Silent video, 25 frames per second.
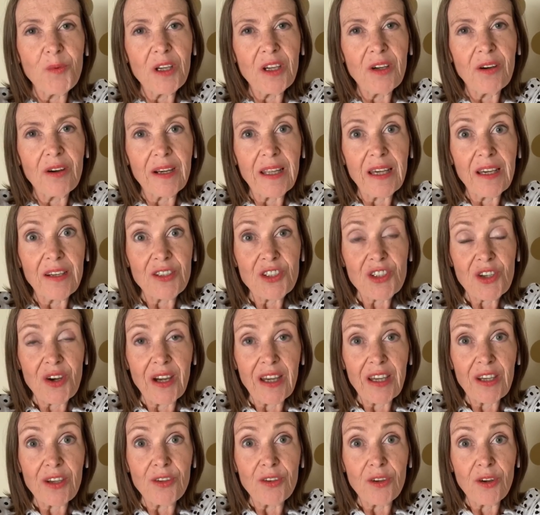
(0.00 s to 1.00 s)
we got our
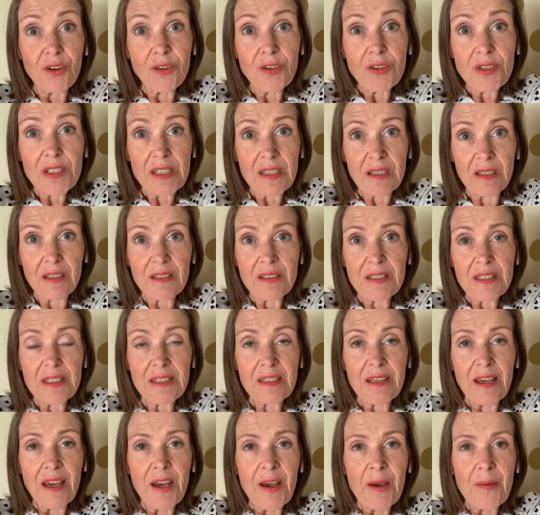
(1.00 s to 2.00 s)

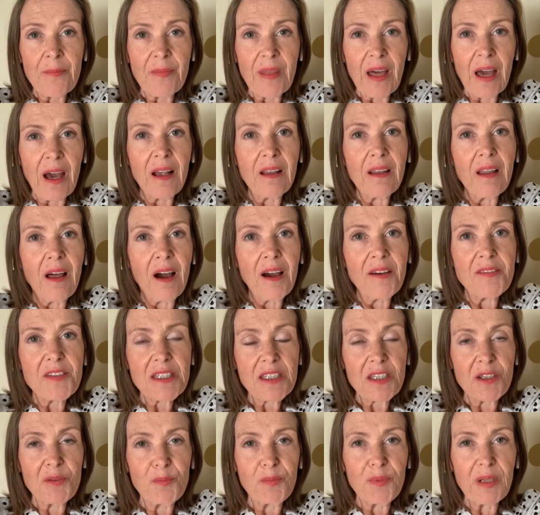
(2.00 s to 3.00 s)
diagnosis, our
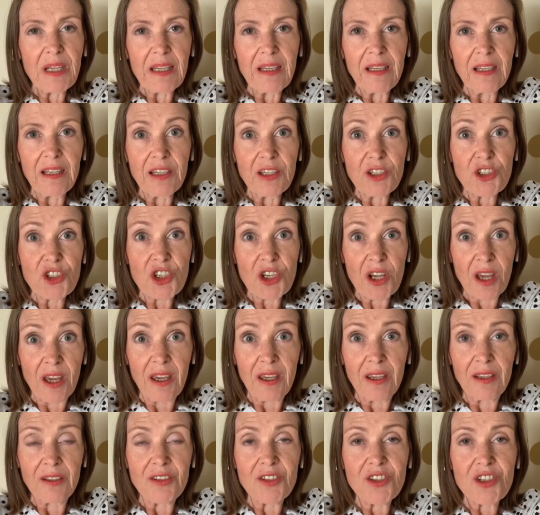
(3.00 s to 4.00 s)
lives completely
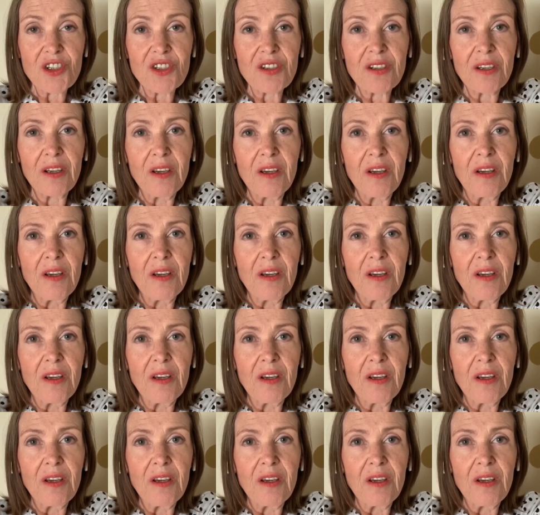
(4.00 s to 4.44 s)
changed.